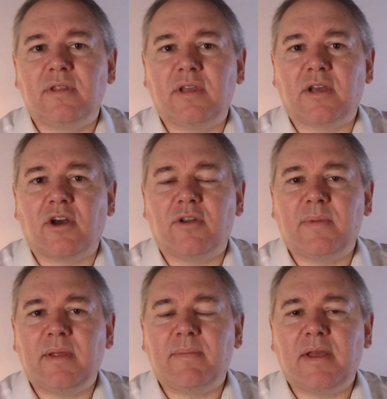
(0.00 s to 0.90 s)
The
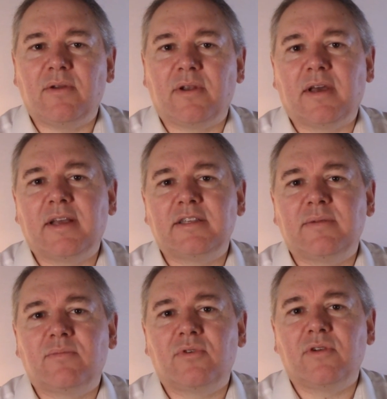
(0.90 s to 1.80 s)
economy may look like it's
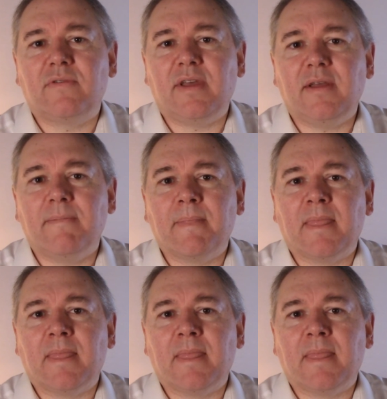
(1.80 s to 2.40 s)
improving.